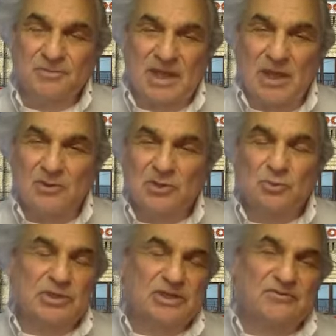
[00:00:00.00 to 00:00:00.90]
how can
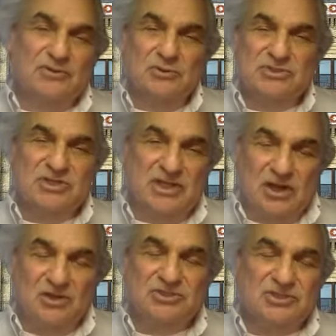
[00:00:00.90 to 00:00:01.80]
we infuse the
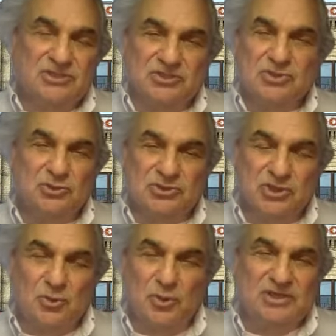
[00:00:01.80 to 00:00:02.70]
arts into social
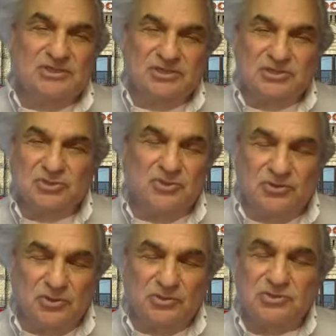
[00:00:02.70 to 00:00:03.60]
equations so
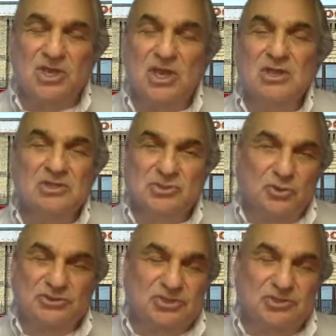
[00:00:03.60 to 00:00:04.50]
that those
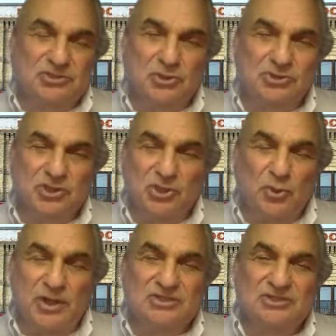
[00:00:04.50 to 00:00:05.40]
social
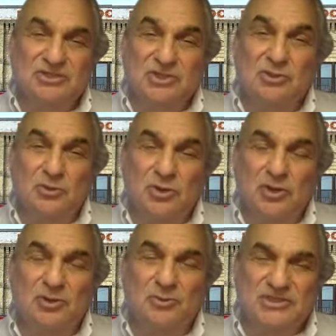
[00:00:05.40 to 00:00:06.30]
equations can no
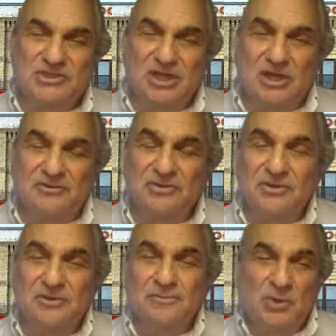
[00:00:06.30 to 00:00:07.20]
longer be solved
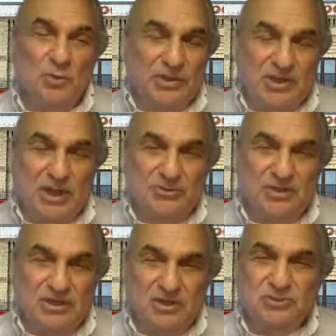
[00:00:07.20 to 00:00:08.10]
without
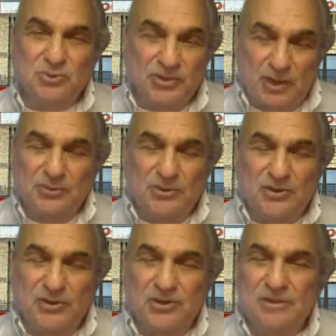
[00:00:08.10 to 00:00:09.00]
the arts, without
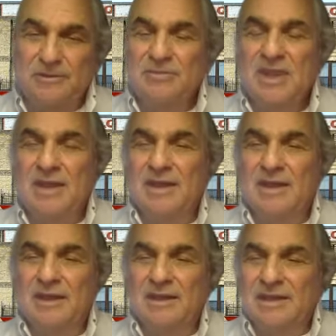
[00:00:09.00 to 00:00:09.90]
theater?
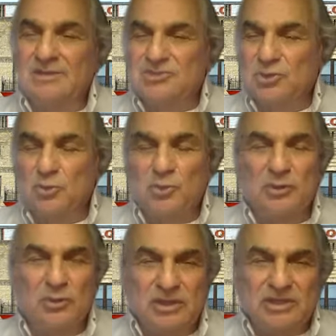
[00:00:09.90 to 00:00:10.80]
And so we
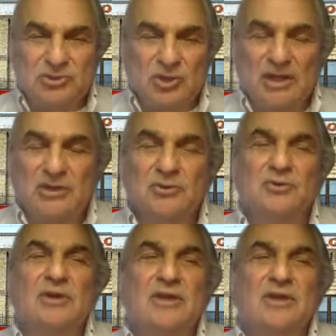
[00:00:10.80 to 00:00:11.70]
really try to